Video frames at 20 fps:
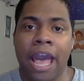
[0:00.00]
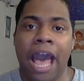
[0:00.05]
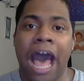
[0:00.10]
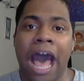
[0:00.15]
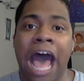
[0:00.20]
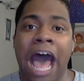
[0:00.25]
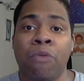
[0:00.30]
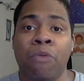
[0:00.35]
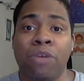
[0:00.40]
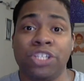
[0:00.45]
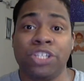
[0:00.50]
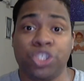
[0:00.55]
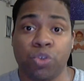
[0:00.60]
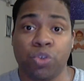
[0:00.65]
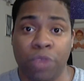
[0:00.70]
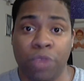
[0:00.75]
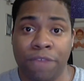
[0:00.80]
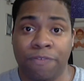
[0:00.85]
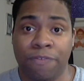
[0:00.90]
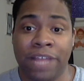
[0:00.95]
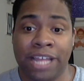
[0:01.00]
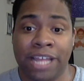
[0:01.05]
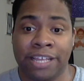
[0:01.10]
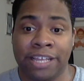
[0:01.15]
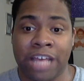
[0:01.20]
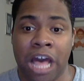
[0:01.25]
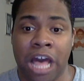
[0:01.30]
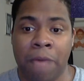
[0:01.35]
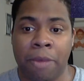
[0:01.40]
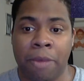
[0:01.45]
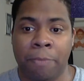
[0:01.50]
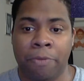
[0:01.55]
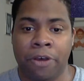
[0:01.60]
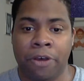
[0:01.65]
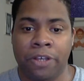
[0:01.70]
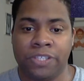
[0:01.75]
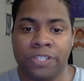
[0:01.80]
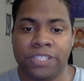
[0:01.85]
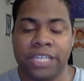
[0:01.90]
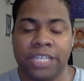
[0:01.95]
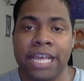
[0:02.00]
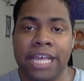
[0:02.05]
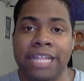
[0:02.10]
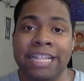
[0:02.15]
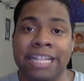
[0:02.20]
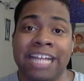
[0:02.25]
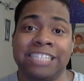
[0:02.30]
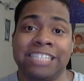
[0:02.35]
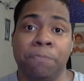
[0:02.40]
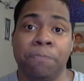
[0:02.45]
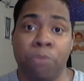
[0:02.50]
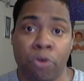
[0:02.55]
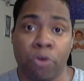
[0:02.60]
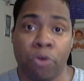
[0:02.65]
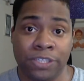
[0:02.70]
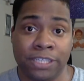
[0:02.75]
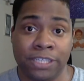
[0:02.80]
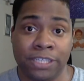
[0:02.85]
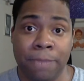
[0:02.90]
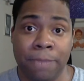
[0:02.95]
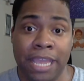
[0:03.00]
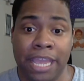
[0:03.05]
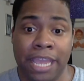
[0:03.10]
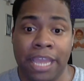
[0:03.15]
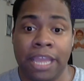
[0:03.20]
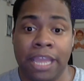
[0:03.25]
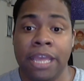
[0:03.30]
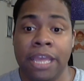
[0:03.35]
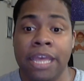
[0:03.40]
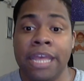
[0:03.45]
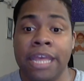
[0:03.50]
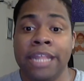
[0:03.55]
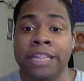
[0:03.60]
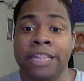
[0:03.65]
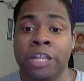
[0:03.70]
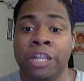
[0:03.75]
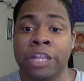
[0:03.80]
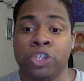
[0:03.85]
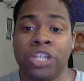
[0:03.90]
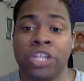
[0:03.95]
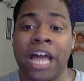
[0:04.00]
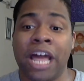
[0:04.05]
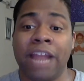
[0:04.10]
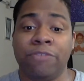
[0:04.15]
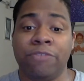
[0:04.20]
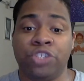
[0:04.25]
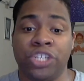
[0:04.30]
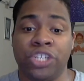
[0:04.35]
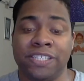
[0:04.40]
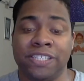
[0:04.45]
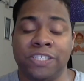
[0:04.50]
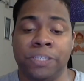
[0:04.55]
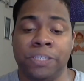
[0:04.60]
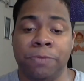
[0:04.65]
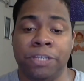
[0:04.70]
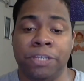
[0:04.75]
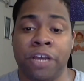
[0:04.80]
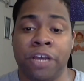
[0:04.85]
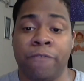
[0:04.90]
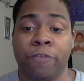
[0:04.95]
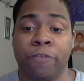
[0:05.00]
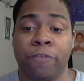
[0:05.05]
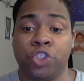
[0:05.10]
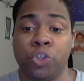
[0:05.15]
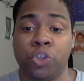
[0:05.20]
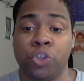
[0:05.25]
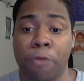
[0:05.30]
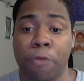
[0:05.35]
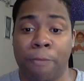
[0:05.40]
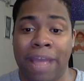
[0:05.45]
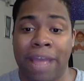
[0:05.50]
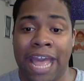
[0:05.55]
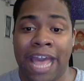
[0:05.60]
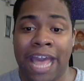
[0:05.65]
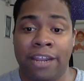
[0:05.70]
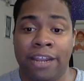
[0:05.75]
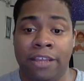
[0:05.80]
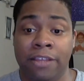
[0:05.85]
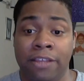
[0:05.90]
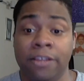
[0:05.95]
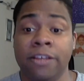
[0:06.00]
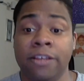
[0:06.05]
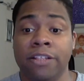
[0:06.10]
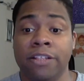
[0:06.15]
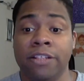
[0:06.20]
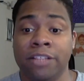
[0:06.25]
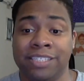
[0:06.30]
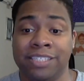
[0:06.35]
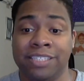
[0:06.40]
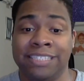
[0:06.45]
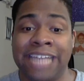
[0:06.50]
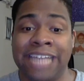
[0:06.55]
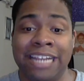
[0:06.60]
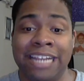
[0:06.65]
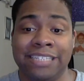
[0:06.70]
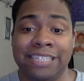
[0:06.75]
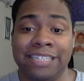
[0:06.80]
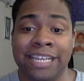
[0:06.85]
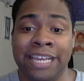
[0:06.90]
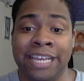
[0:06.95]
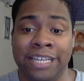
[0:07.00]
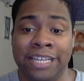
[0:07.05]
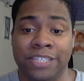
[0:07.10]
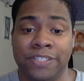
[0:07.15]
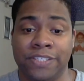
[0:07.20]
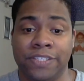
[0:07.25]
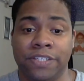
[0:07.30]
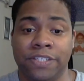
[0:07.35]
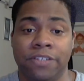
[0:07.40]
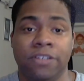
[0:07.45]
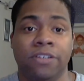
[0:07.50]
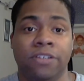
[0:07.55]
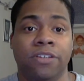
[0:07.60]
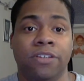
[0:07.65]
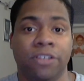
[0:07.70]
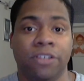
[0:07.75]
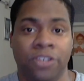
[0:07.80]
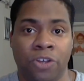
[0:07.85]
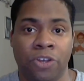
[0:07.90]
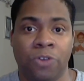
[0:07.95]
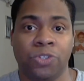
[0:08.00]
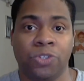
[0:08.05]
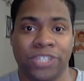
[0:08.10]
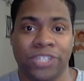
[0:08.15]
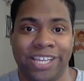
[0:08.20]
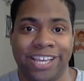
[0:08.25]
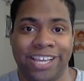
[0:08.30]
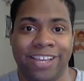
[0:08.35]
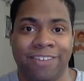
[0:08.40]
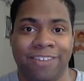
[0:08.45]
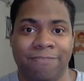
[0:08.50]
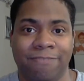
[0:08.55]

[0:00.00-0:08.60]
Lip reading: I want to reflect the comic books. That's important to me. There's a lot of justice to be done for Superman. The status is, you'll see."